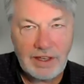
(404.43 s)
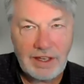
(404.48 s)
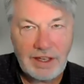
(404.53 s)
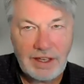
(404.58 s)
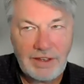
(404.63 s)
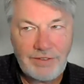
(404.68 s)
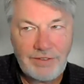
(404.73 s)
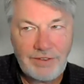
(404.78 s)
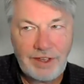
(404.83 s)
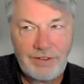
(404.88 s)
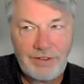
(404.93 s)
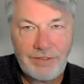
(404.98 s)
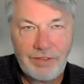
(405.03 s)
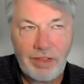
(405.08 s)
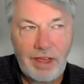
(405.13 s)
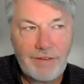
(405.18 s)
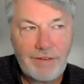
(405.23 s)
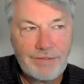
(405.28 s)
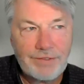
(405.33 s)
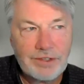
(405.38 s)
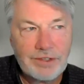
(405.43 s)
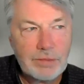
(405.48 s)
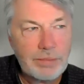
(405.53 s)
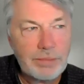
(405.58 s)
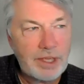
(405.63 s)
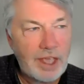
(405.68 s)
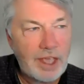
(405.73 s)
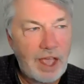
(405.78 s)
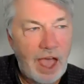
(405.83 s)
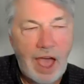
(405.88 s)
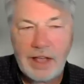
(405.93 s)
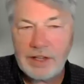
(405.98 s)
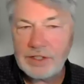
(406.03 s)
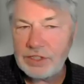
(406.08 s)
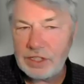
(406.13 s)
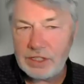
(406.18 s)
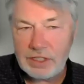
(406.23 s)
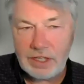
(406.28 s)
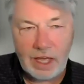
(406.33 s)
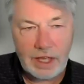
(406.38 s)
if if left to be
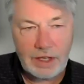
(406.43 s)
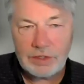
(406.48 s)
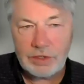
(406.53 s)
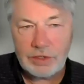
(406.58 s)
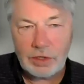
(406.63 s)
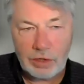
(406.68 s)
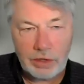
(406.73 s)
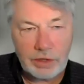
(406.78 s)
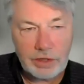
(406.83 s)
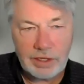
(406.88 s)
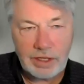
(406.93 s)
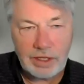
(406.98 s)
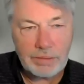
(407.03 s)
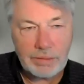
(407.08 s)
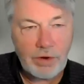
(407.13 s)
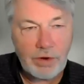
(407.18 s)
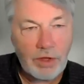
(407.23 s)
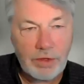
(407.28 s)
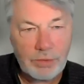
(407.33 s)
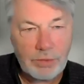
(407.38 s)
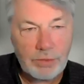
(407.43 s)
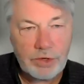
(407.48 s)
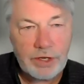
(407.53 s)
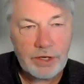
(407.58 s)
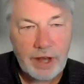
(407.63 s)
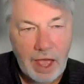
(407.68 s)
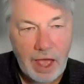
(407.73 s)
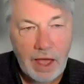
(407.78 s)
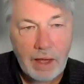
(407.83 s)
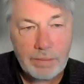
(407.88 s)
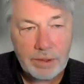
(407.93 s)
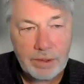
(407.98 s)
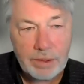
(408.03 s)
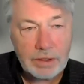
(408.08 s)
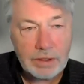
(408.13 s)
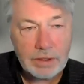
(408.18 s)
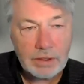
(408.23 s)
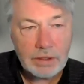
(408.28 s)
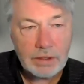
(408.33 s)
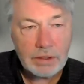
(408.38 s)
accidental it probably wouldn't happen